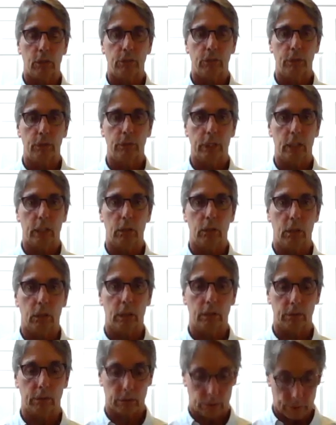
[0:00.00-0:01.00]
if you
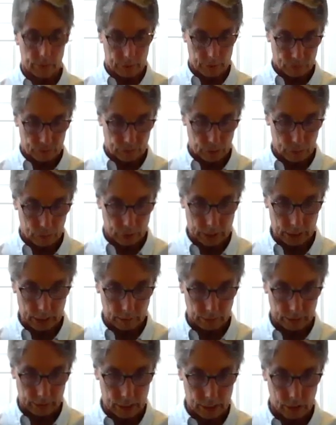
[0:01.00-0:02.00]
recall, or if you were
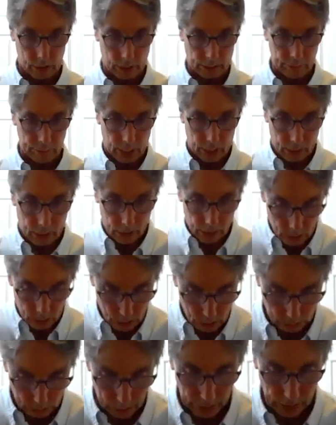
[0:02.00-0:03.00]
here last time,
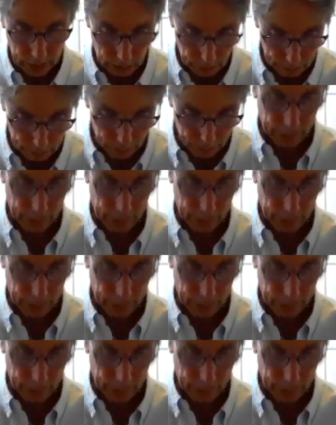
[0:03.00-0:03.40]
so when you come